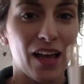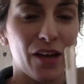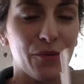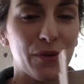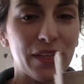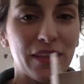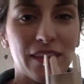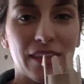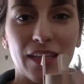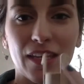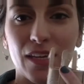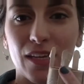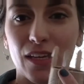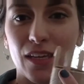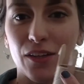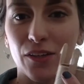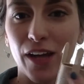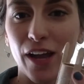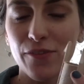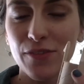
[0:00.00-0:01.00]
with
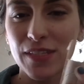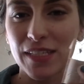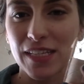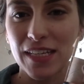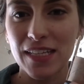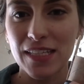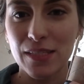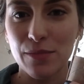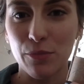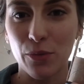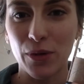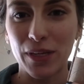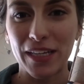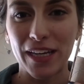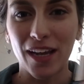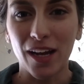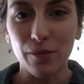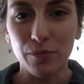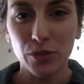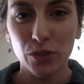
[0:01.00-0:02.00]
the craft sticks
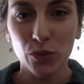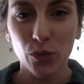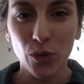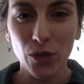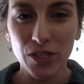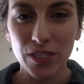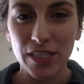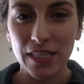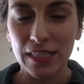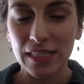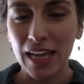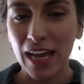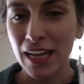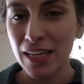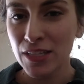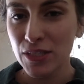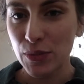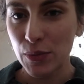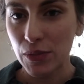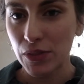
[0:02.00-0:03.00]
pointing up towards the sky
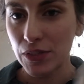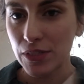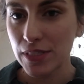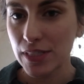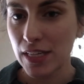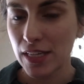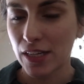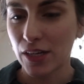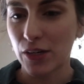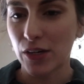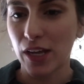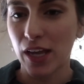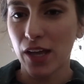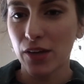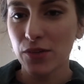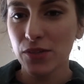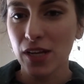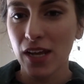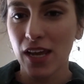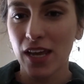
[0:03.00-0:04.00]
so it looks like a
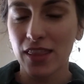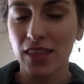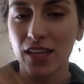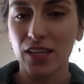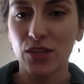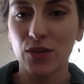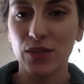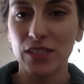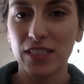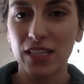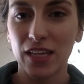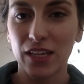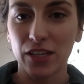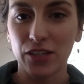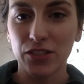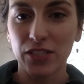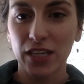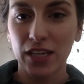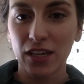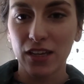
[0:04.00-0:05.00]
crown, and then you can take your
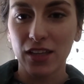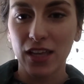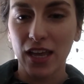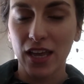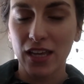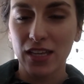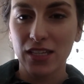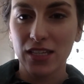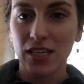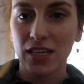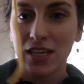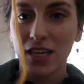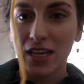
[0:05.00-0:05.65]
tail end,